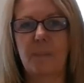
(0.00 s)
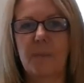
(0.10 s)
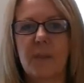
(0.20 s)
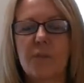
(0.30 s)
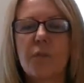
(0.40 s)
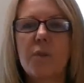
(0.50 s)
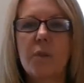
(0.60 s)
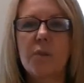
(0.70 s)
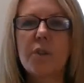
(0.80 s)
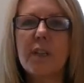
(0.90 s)
So
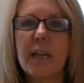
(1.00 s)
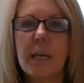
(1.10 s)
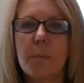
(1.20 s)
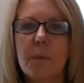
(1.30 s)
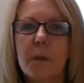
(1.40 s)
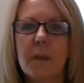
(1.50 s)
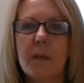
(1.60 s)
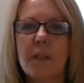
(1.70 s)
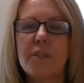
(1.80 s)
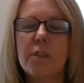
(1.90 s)
use your camera
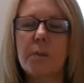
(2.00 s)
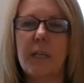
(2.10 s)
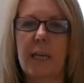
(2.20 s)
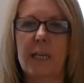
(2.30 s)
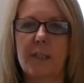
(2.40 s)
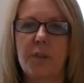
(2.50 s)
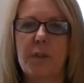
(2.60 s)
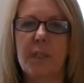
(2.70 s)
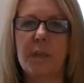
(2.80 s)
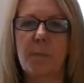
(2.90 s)
to enhance your
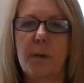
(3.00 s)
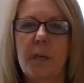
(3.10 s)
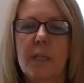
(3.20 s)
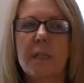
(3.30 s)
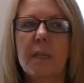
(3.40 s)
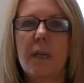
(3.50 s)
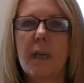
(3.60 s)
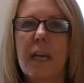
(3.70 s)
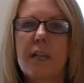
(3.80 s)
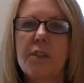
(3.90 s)
experience
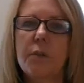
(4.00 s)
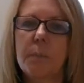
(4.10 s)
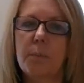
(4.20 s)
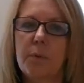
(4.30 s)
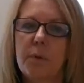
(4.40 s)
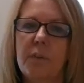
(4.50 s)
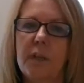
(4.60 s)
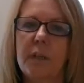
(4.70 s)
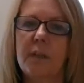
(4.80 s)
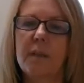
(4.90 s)
and to improve it.
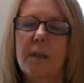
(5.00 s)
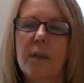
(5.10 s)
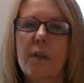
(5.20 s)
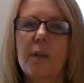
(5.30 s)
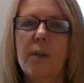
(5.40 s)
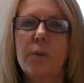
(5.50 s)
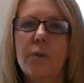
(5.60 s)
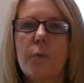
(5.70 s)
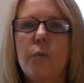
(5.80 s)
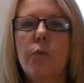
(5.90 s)
So
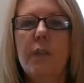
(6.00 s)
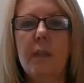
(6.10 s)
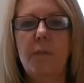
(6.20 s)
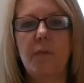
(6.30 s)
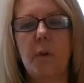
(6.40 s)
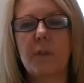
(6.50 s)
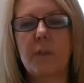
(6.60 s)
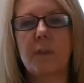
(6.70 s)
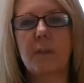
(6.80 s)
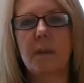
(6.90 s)
really
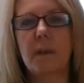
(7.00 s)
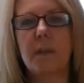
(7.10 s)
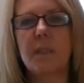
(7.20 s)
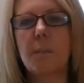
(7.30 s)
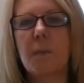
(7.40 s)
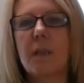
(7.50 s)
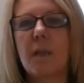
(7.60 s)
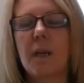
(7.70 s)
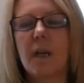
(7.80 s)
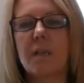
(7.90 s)
focus on something
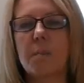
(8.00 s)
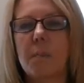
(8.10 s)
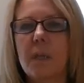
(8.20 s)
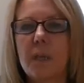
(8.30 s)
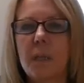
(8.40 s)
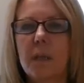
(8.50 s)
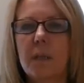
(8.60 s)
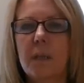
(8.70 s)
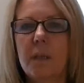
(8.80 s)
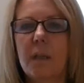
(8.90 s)
that has meaning
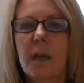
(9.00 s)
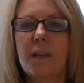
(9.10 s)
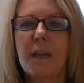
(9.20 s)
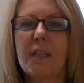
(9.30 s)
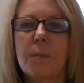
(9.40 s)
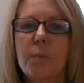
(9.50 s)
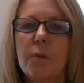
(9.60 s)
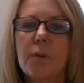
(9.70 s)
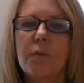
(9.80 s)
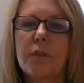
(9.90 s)
and that is
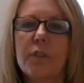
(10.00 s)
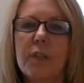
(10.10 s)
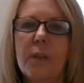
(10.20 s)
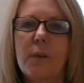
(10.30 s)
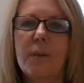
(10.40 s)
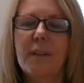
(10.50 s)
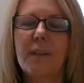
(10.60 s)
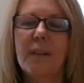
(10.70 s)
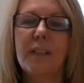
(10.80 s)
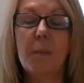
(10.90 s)
beautiful to you,
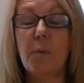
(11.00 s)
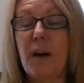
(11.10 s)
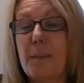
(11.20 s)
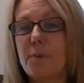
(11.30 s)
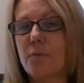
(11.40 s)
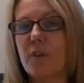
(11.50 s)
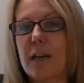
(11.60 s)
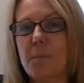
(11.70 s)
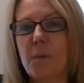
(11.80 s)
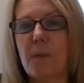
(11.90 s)
and then perhaps
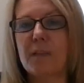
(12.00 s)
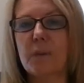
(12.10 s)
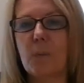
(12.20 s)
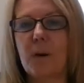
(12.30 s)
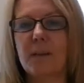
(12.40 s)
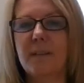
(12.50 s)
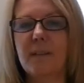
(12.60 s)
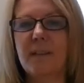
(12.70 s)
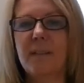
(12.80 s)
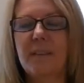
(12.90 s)
frame the best one.
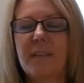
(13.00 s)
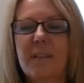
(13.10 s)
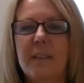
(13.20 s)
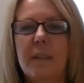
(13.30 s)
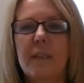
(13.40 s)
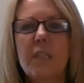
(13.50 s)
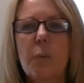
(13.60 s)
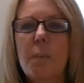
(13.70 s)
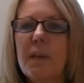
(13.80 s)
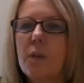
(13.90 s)
This will make you